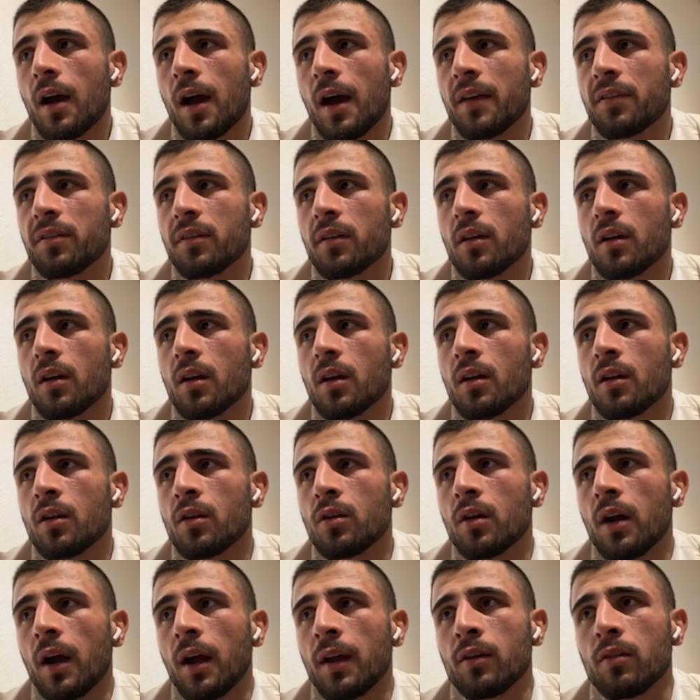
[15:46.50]
I think,
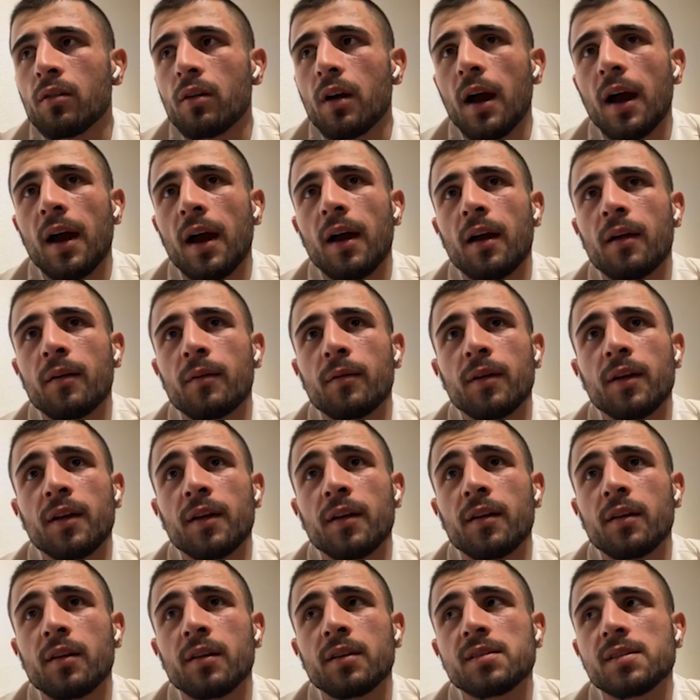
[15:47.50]
look,
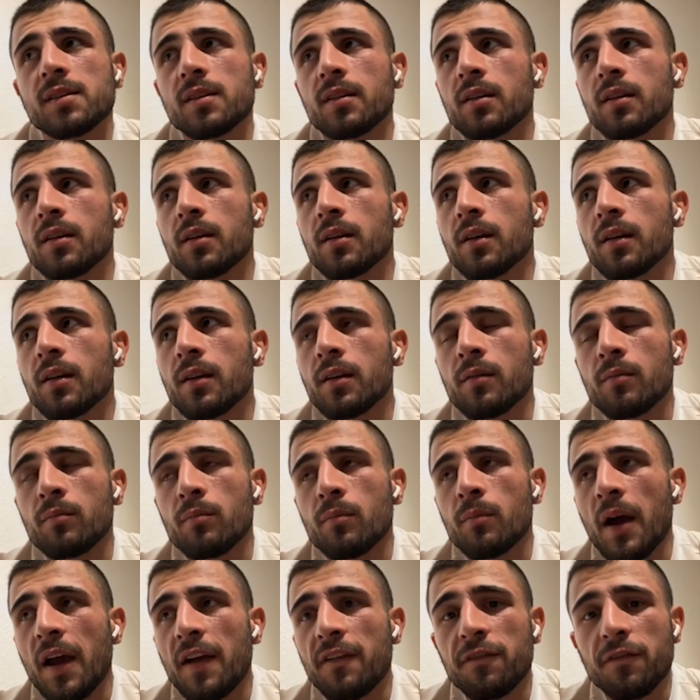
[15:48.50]
it's
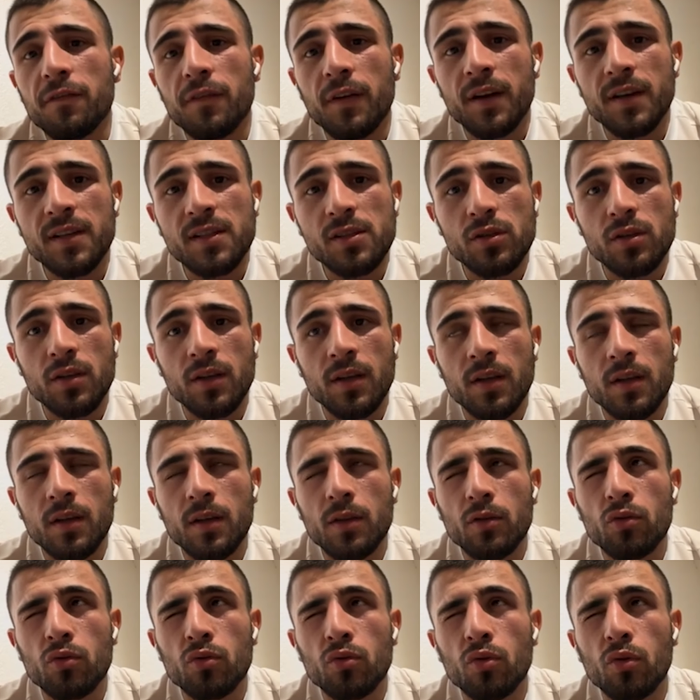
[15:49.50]
in my first
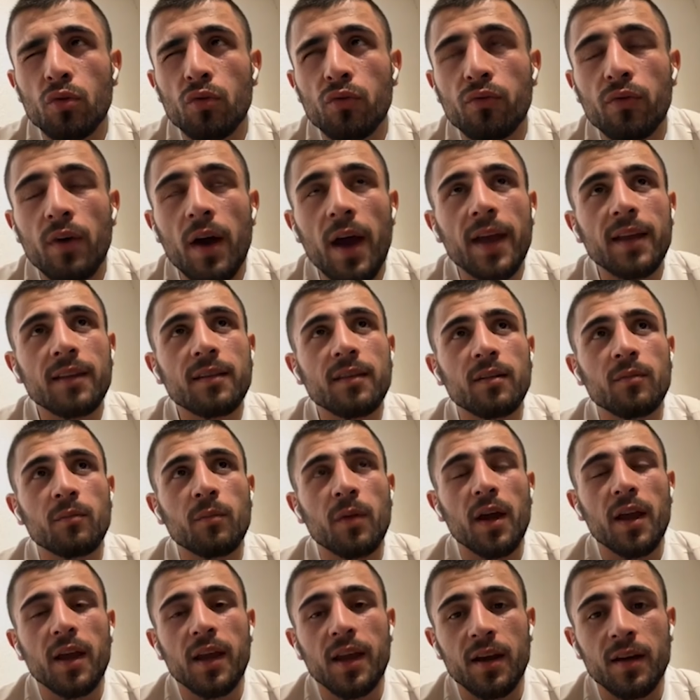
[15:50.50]
two
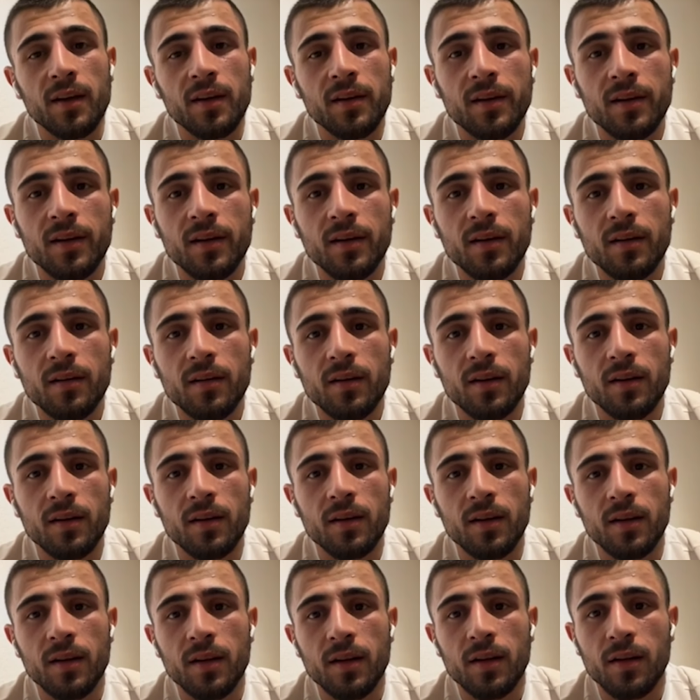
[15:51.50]
fight in my career.
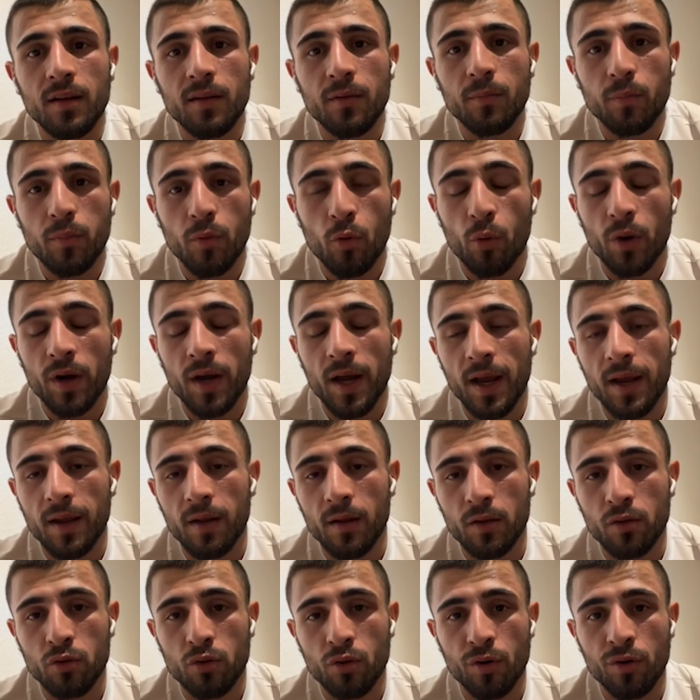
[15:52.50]
In when
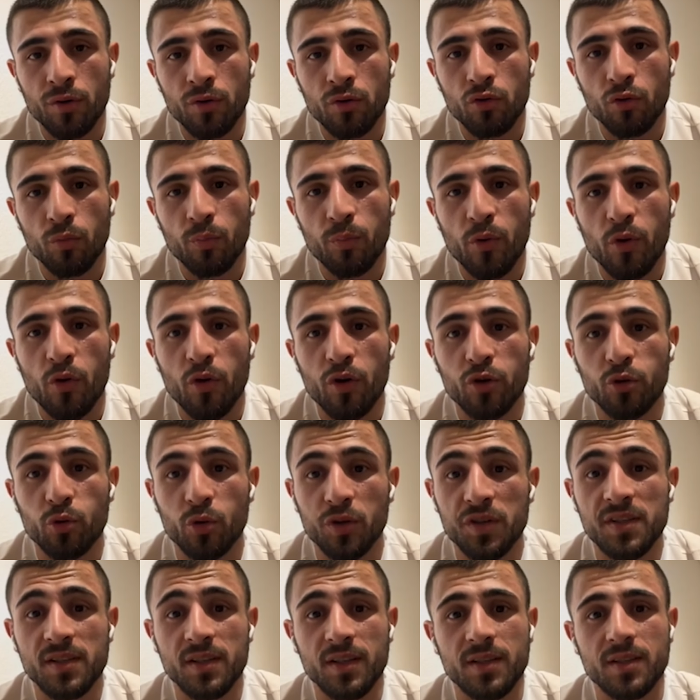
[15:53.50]
I turned to pro, it
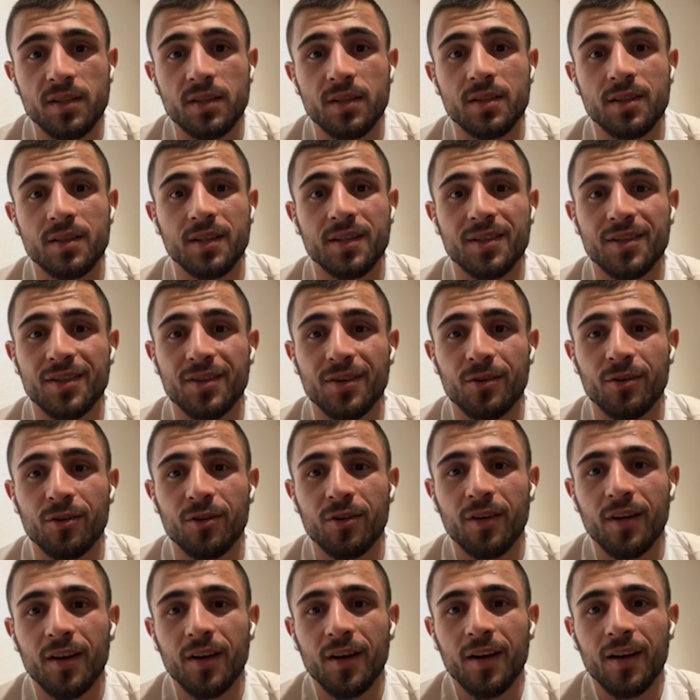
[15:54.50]
was 66 kilo.